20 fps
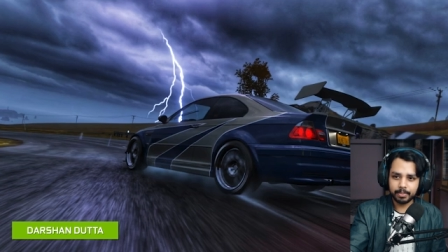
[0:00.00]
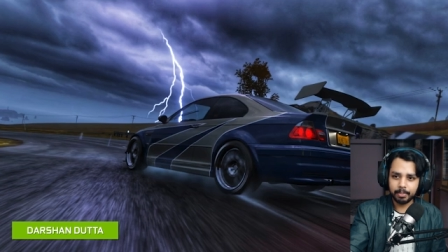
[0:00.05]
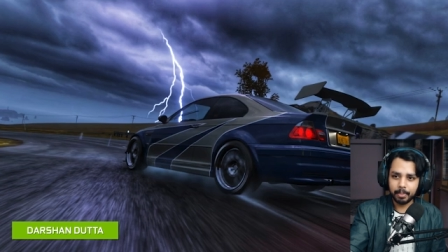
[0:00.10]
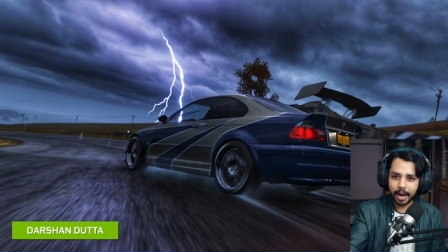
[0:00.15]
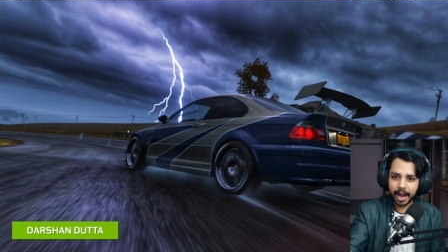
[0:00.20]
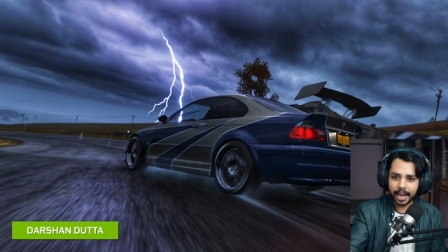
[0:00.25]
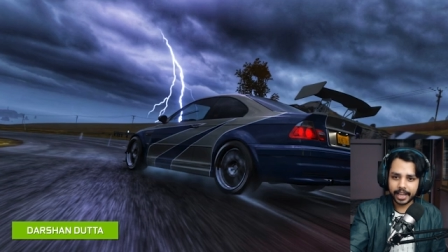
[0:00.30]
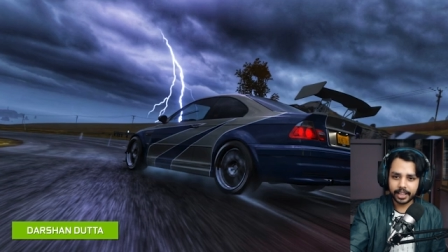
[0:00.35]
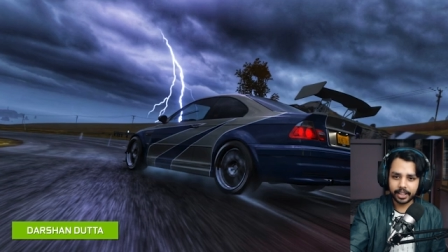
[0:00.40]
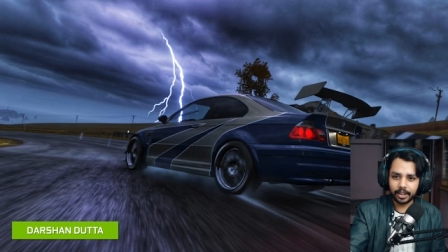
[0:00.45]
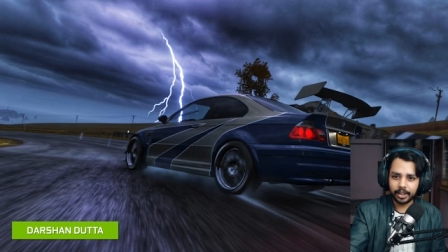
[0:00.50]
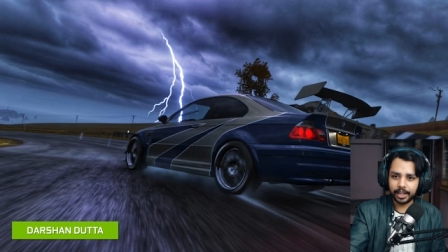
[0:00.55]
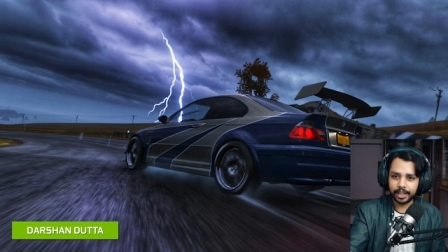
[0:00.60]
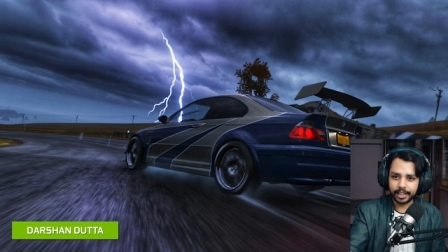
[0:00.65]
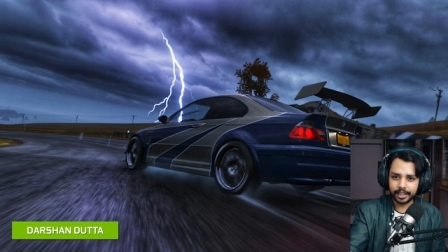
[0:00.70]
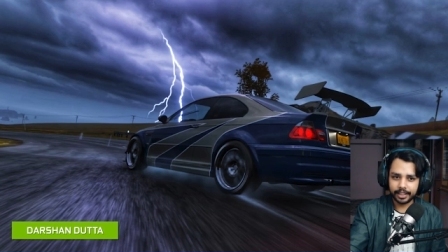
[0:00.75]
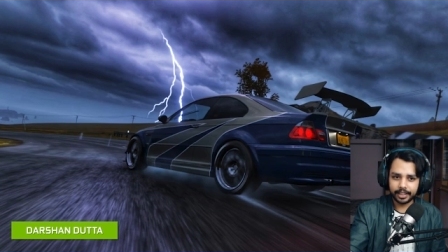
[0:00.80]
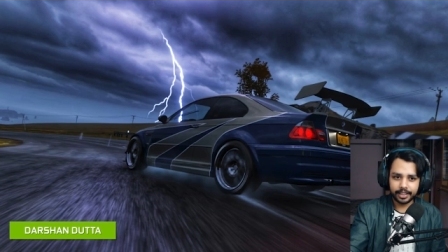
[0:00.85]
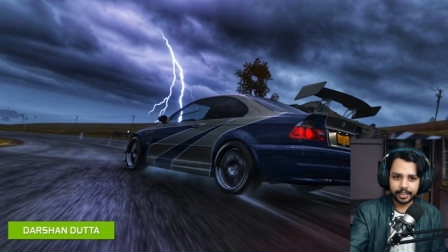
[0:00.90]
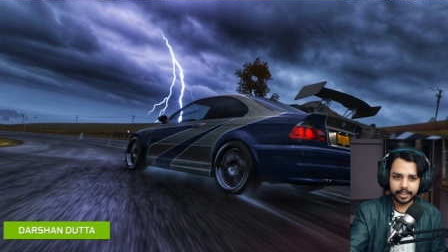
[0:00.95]
My
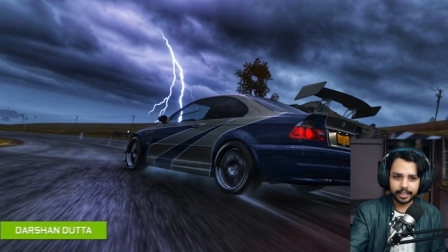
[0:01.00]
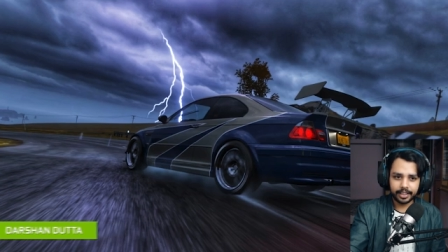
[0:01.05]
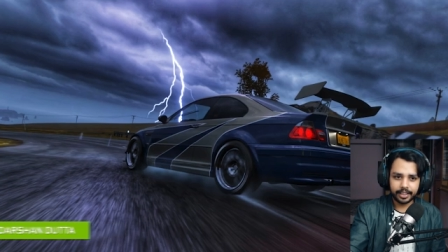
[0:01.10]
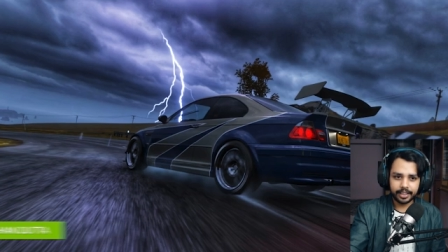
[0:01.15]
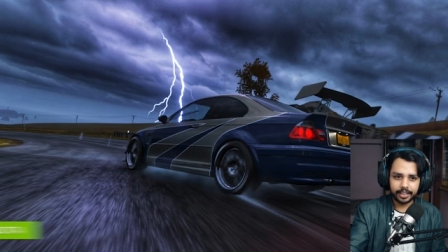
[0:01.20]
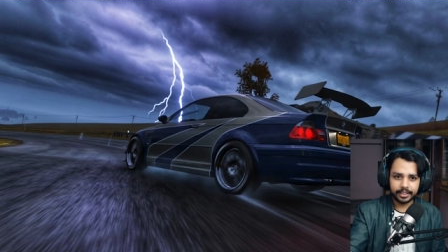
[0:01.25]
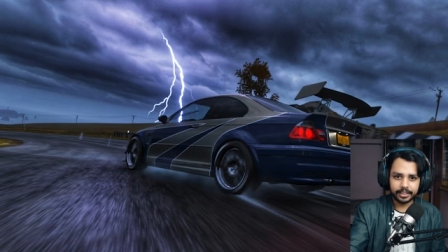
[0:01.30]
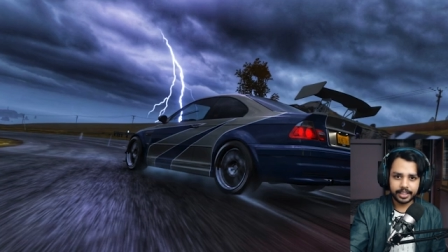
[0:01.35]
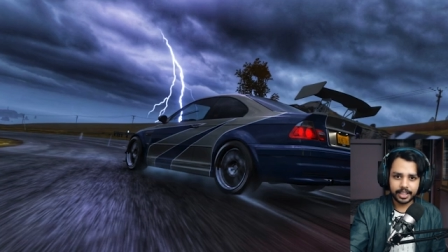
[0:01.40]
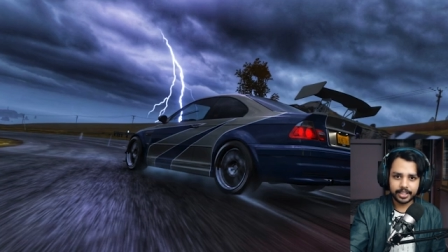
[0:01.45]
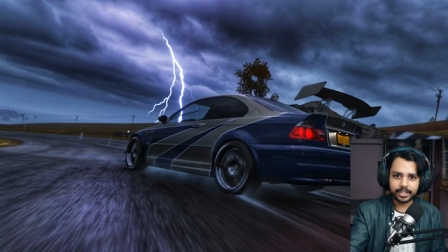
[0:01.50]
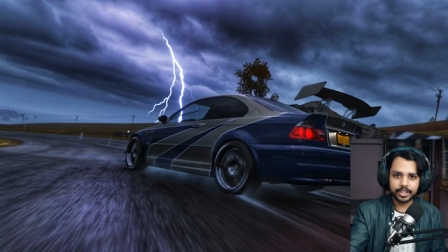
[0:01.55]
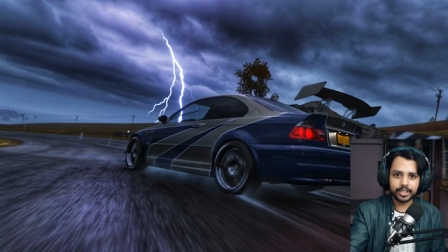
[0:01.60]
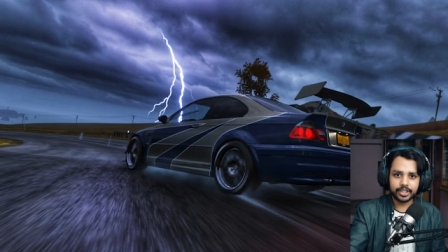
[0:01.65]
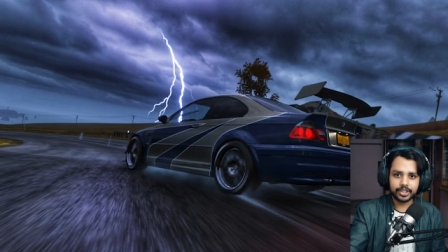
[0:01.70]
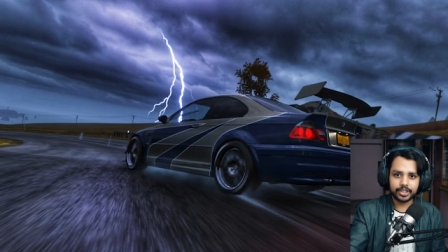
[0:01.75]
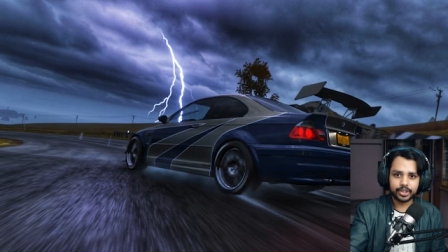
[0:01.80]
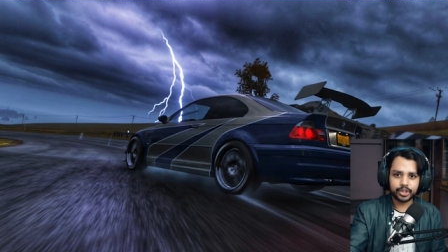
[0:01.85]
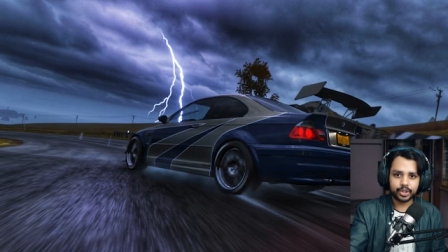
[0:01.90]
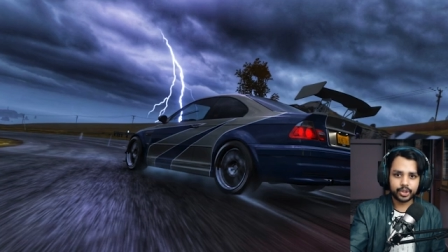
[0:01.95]
God, this
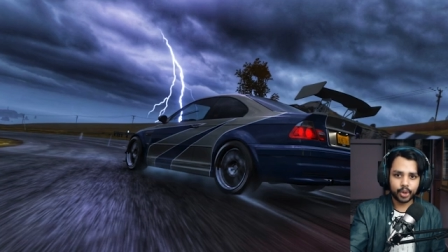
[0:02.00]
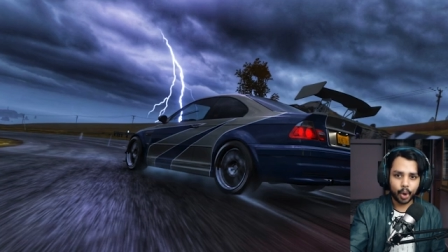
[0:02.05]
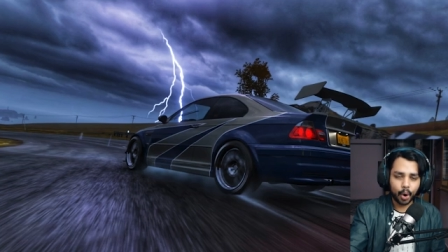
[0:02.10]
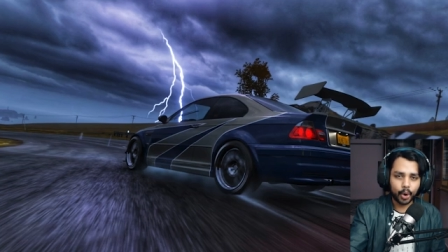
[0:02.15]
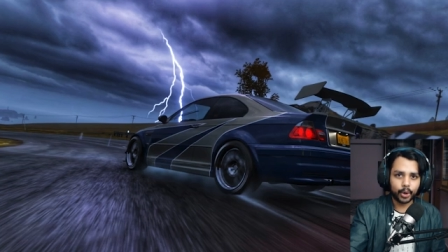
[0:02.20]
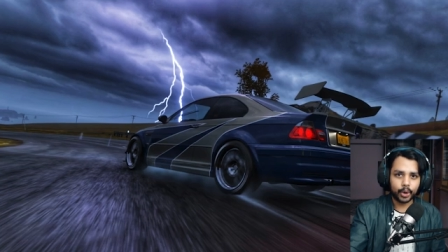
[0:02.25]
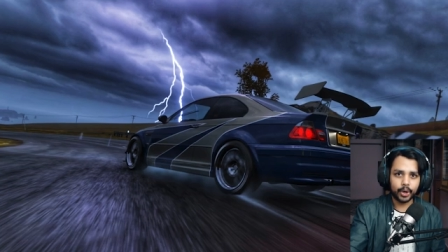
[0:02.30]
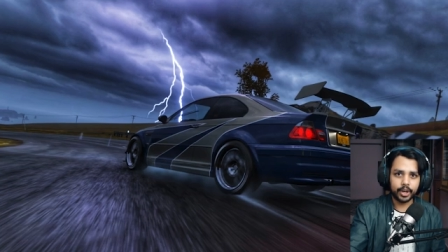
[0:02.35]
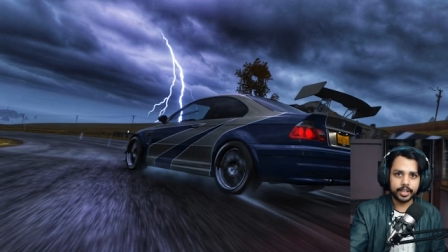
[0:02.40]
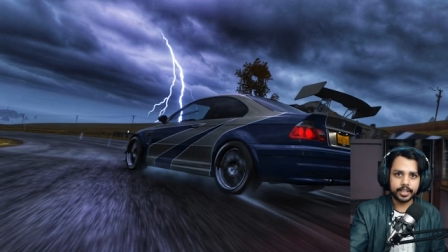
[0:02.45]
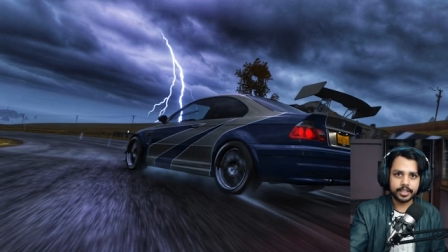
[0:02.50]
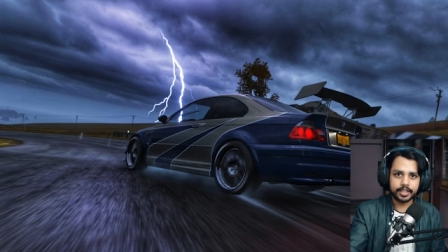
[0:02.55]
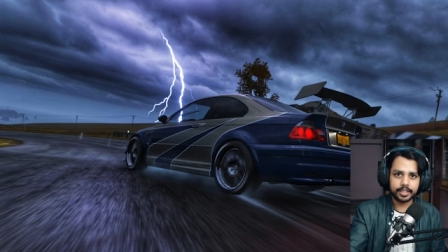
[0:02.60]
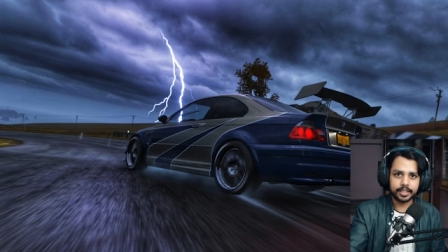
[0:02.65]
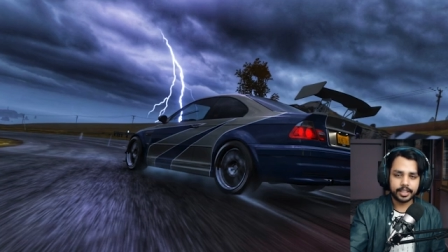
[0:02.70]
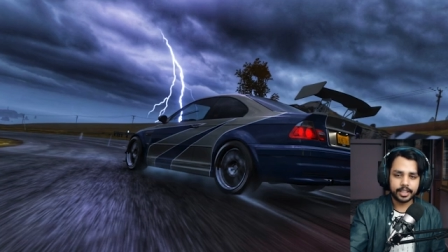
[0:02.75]
is so good.